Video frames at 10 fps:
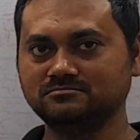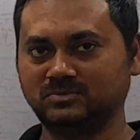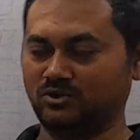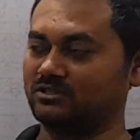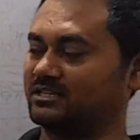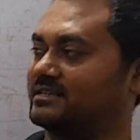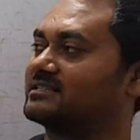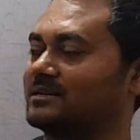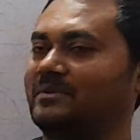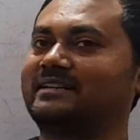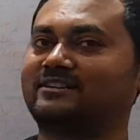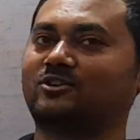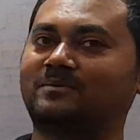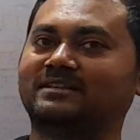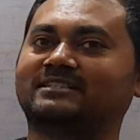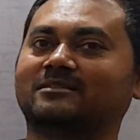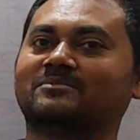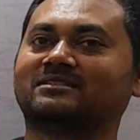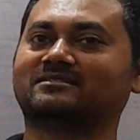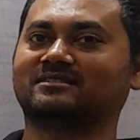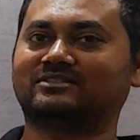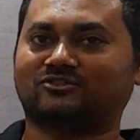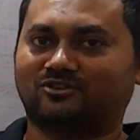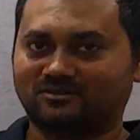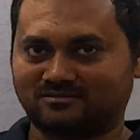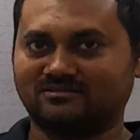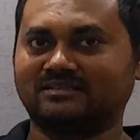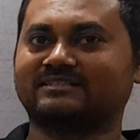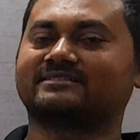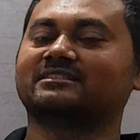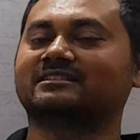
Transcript: Look, this is the matter of little bit thought. It